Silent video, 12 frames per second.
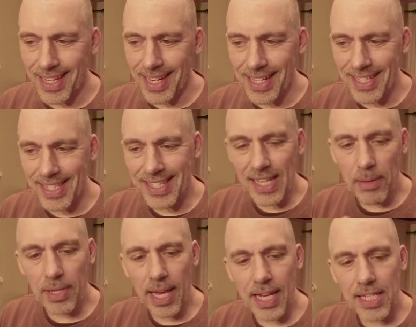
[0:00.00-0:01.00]
in
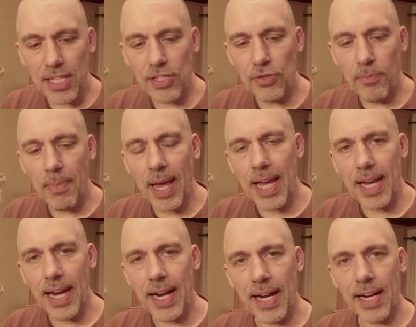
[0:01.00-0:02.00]
some cases you may
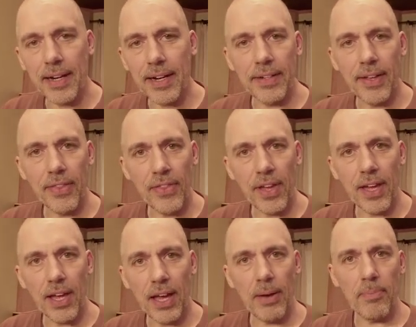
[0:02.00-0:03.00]
hear
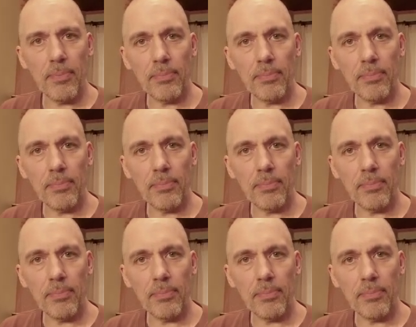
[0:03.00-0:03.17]
the